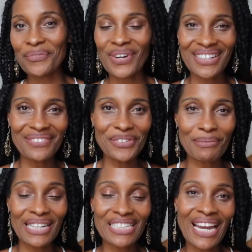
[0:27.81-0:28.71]
Welcome to
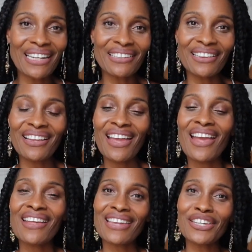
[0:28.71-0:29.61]
my channel.
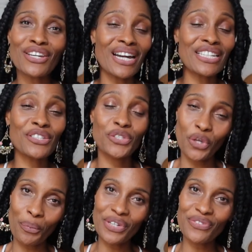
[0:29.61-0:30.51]
Thank you guys
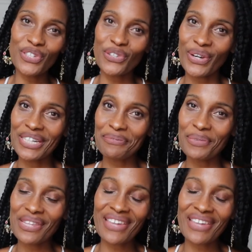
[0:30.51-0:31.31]
so much for joining me.